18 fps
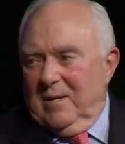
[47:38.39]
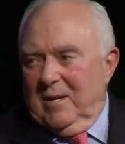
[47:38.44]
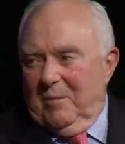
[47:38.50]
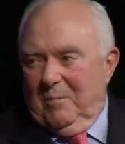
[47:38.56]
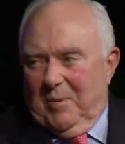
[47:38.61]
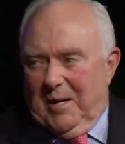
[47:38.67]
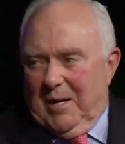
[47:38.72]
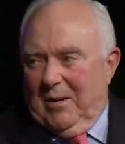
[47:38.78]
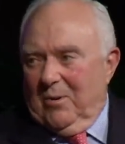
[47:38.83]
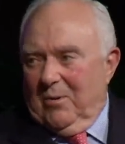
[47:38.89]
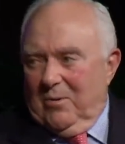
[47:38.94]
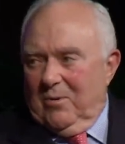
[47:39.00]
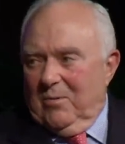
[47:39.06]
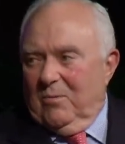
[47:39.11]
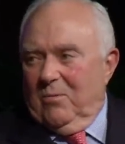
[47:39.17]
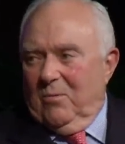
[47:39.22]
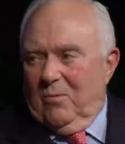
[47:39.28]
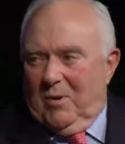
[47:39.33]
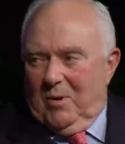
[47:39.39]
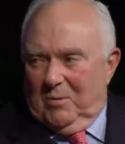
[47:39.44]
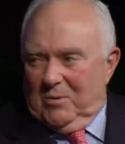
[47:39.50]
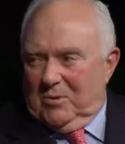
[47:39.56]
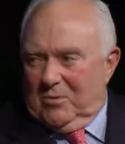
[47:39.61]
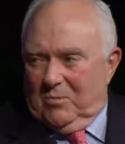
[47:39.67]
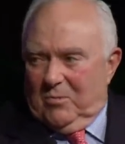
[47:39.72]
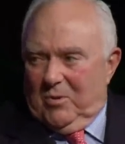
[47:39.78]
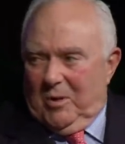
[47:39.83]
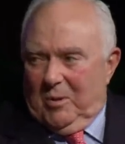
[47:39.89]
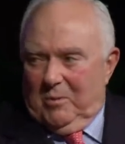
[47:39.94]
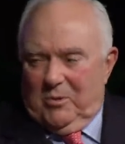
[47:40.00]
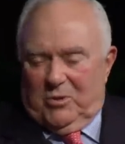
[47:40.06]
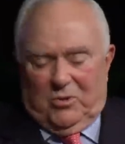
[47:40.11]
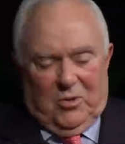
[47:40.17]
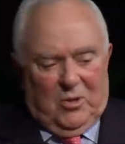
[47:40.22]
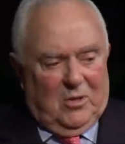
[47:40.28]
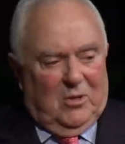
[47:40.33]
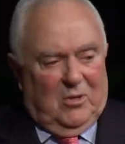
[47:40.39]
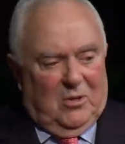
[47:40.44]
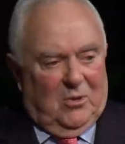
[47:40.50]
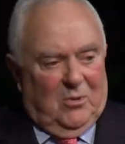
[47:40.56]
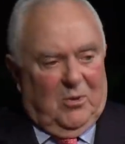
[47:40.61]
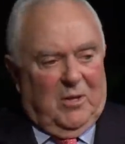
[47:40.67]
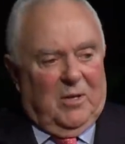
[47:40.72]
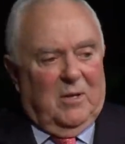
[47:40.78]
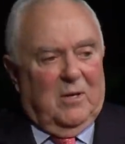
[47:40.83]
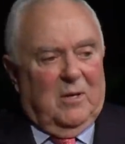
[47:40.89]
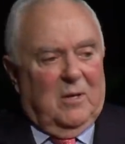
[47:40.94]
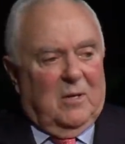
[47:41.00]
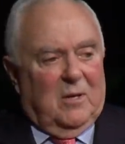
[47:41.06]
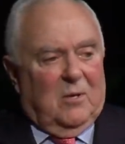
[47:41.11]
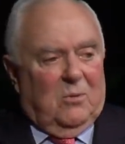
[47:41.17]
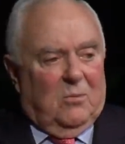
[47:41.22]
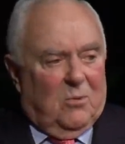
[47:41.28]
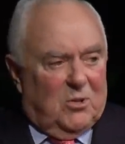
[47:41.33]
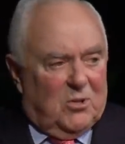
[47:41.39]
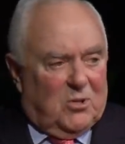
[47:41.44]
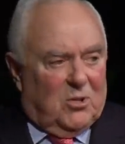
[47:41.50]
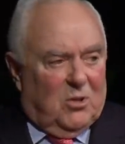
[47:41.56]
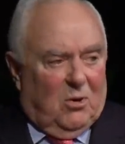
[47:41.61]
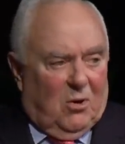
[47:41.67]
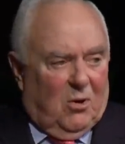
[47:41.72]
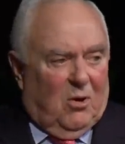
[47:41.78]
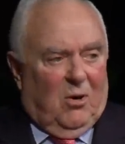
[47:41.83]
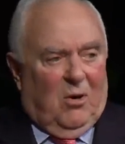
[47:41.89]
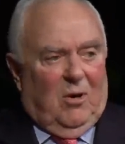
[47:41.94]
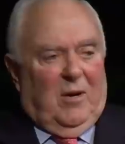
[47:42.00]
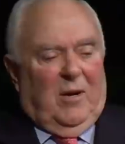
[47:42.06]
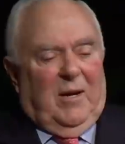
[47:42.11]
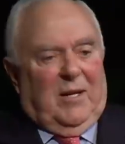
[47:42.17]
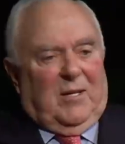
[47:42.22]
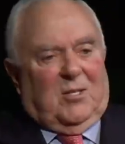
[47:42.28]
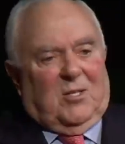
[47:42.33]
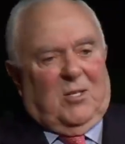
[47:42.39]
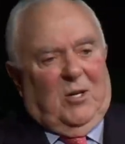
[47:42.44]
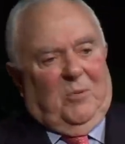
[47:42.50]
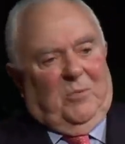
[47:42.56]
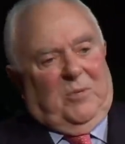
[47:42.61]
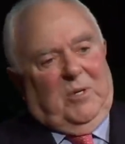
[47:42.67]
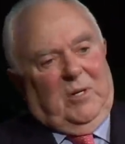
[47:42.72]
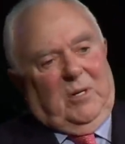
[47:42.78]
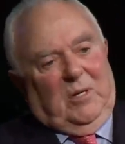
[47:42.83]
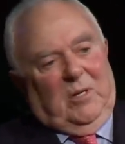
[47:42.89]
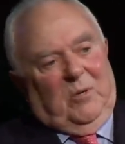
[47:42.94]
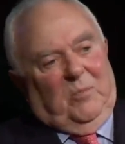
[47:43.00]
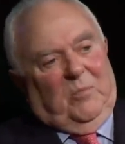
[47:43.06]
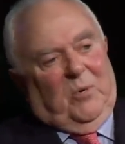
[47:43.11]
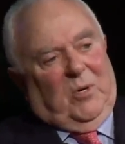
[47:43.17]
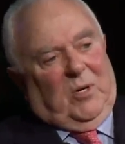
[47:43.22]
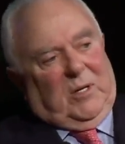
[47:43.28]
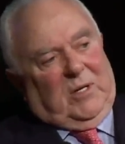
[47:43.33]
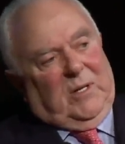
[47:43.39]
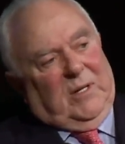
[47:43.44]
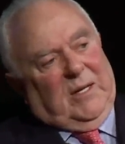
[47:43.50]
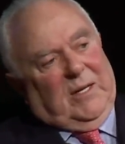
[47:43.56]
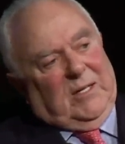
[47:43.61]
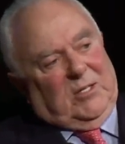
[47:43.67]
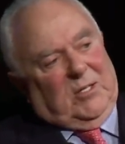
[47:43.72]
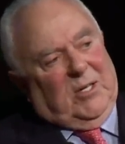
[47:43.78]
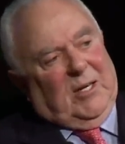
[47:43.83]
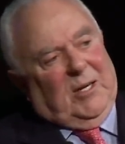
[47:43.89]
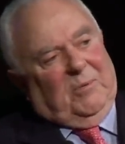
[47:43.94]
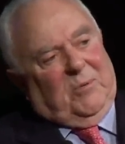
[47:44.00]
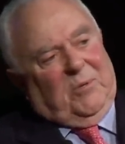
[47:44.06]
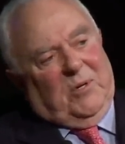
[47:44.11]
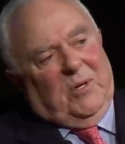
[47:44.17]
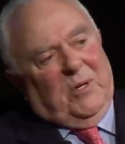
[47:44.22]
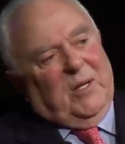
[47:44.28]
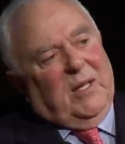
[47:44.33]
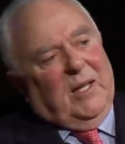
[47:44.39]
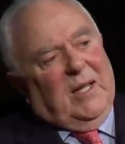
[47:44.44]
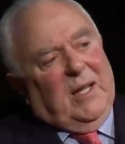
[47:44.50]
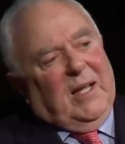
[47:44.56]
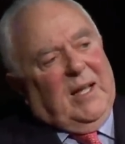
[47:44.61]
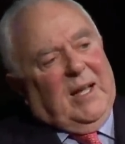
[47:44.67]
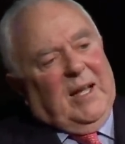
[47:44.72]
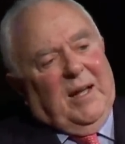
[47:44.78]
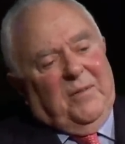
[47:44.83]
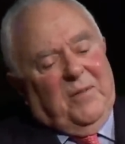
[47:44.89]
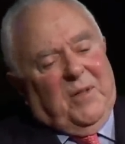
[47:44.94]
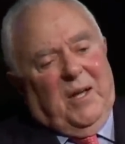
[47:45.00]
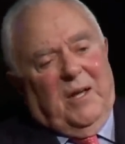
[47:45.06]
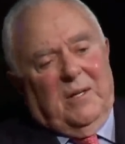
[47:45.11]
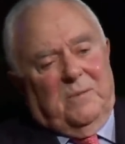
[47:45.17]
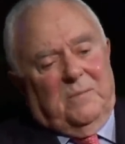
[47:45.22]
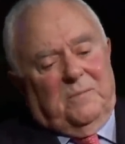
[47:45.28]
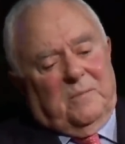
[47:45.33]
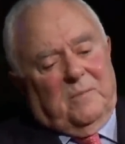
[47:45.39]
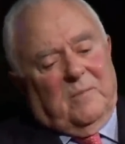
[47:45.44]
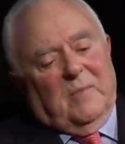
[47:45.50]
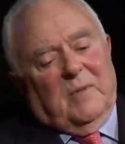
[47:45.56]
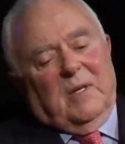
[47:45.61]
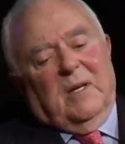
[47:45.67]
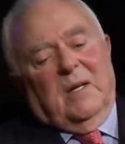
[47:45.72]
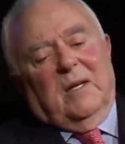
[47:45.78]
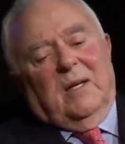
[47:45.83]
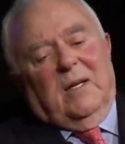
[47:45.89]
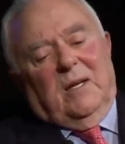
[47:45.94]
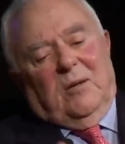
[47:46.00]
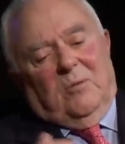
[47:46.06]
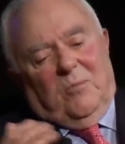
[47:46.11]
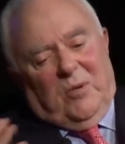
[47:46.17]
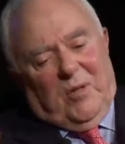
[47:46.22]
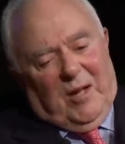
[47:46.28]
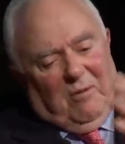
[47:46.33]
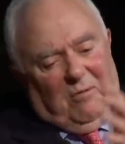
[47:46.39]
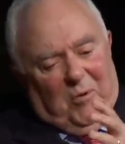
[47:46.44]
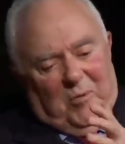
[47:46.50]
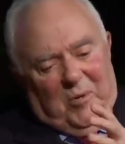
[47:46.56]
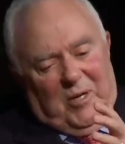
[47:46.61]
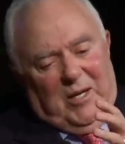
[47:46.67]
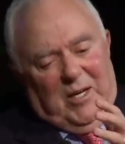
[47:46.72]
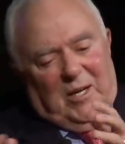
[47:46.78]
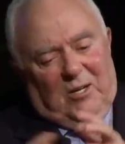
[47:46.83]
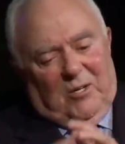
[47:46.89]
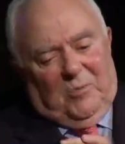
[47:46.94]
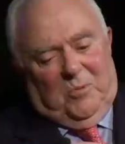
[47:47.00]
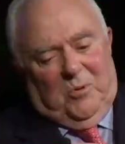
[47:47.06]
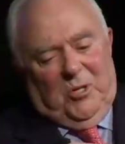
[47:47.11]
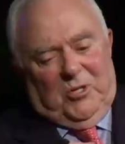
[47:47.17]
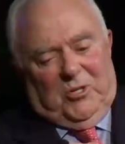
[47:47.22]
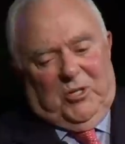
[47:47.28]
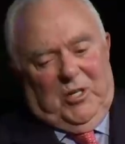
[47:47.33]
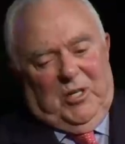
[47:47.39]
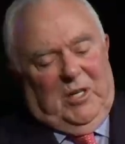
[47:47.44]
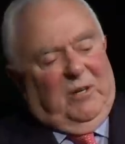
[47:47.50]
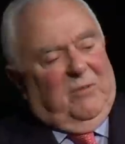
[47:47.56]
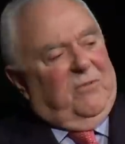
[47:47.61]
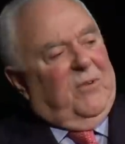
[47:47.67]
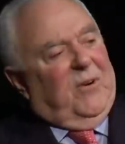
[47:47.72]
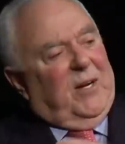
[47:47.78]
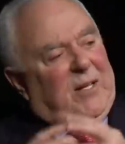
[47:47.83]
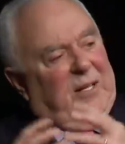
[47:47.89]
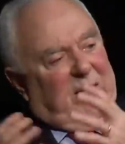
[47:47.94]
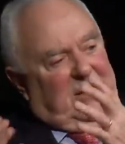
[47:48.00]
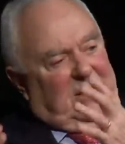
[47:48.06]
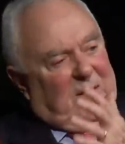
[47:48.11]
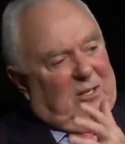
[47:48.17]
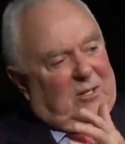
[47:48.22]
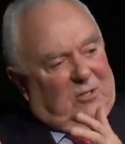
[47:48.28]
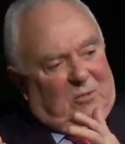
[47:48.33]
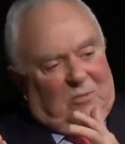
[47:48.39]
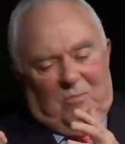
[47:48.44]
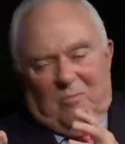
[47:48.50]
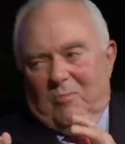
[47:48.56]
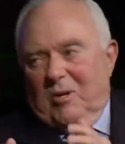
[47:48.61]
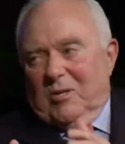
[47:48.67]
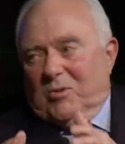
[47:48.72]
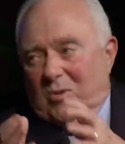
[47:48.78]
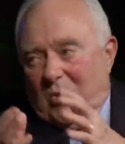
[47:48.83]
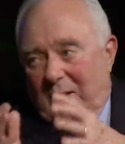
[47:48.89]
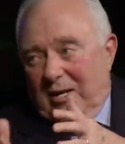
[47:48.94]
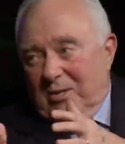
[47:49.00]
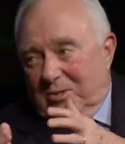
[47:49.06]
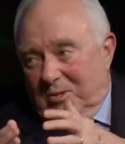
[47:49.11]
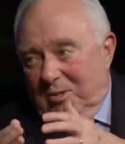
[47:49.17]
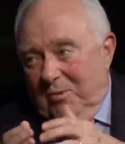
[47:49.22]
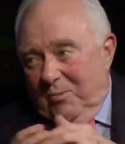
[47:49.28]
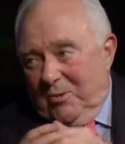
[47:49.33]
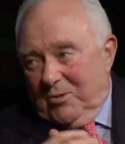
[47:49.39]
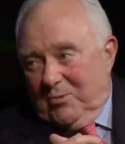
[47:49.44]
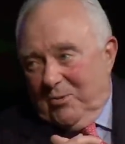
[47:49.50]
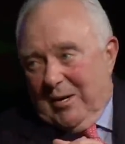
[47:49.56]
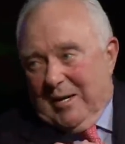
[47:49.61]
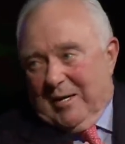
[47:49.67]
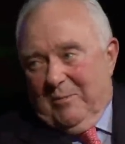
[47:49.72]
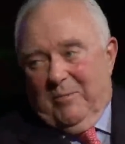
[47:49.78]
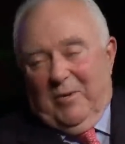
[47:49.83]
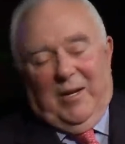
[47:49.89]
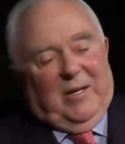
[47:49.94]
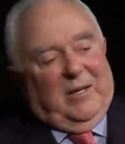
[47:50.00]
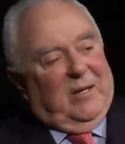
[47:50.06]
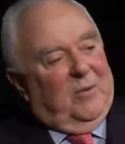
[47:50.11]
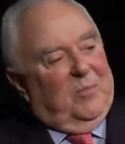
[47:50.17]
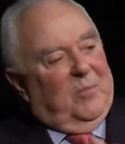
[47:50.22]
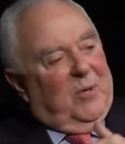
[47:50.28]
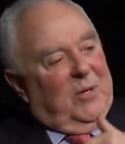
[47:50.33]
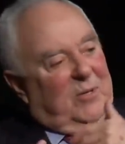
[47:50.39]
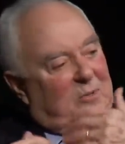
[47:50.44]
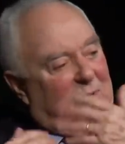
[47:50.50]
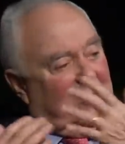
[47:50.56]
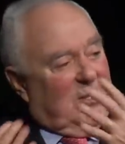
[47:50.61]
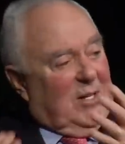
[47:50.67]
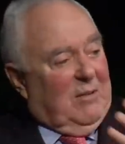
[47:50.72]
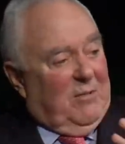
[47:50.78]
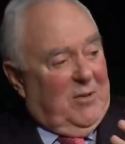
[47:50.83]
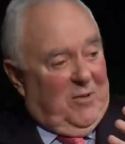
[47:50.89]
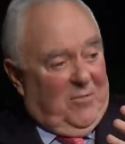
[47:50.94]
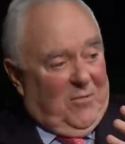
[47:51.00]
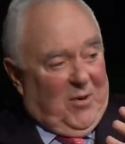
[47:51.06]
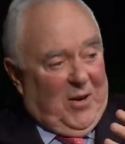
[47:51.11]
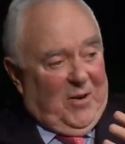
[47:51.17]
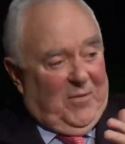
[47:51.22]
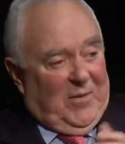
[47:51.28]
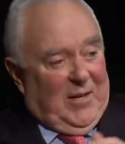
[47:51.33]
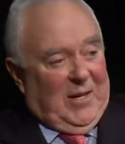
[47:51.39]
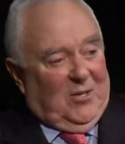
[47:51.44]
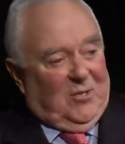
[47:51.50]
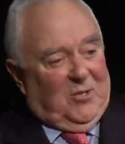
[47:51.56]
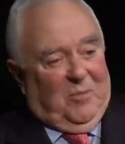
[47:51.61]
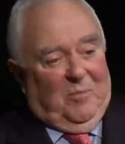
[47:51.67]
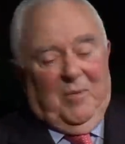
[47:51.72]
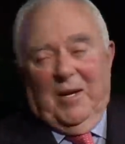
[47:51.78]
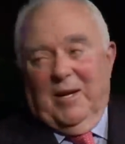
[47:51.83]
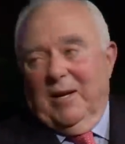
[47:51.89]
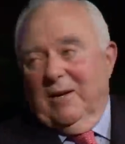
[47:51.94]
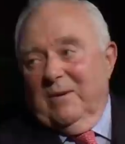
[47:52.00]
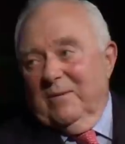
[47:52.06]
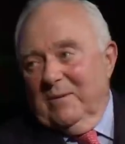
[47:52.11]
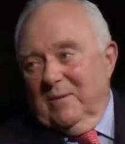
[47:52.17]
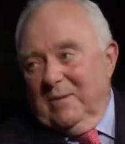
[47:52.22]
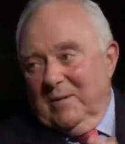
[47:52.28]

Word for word: about what was, why we shouldn't do it, which are excerpted in the book in that chapter. And then, with everybody else pushing, he finally does much less than was recommended, but 75,000 men